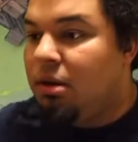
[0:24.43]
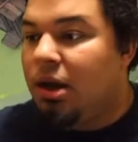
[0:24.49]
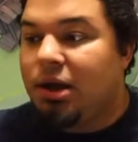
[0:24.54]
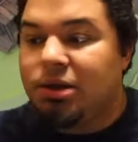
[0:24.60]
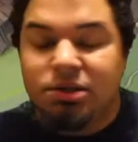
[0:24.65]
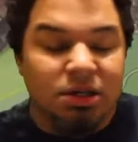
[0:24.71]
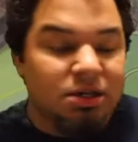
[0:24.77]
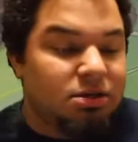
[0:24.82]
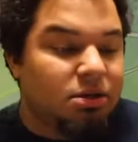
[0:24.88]

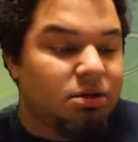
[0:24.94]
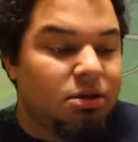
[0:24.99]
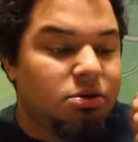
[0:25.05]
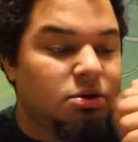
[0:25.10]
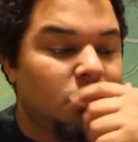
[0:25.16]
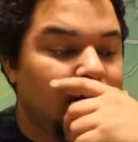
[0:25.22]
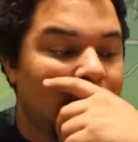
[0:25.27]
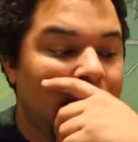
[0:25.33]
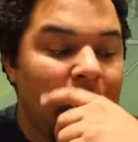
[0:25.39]
Actually, it's on the
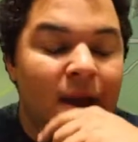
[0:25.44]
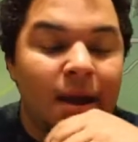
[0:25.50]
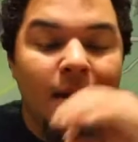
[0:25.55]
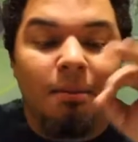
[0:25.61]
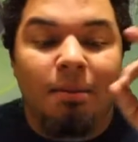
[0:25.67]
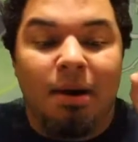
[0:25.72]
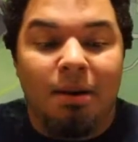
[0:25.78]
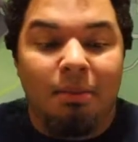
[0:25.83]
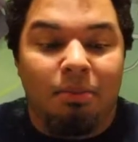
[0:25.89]
charger.
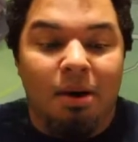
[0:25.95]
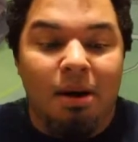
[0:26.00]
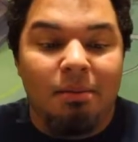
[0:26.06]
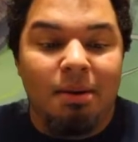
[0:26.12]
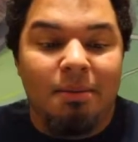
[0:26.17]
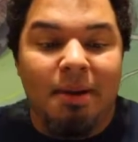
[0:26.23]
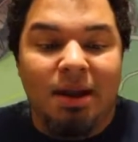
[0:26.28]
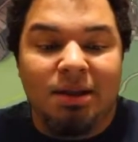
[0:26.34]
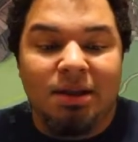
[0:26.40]
But it brought
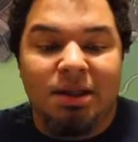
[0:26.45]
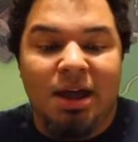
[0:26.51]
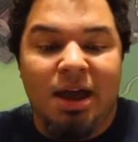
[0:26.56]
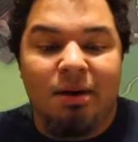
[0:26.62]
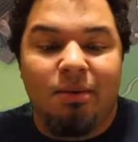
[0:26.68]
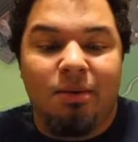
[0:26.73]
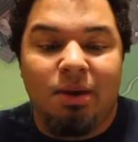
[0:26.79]
me back to that